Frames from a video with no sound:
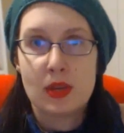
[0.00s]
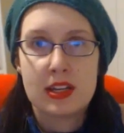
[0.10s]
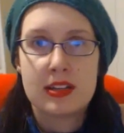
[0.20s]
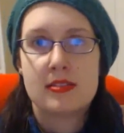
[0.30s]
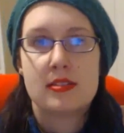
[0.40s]

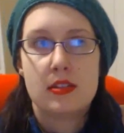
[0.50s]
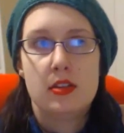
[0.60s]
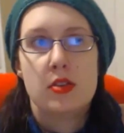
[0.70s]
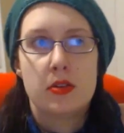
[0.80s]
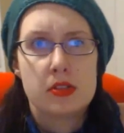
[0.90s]
because
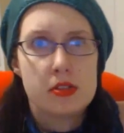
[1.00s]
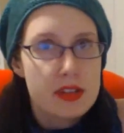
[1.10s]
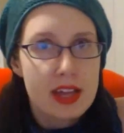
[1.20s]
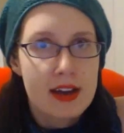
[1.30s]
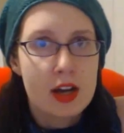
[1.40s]
you don't
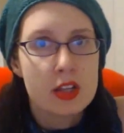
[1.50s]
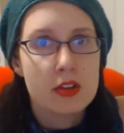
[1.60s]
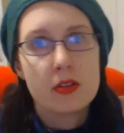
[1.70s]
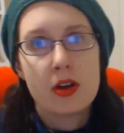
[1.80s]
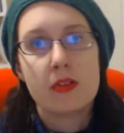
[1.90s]
do that on
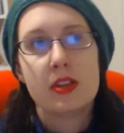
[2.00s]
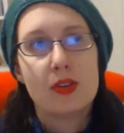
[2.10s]
your own.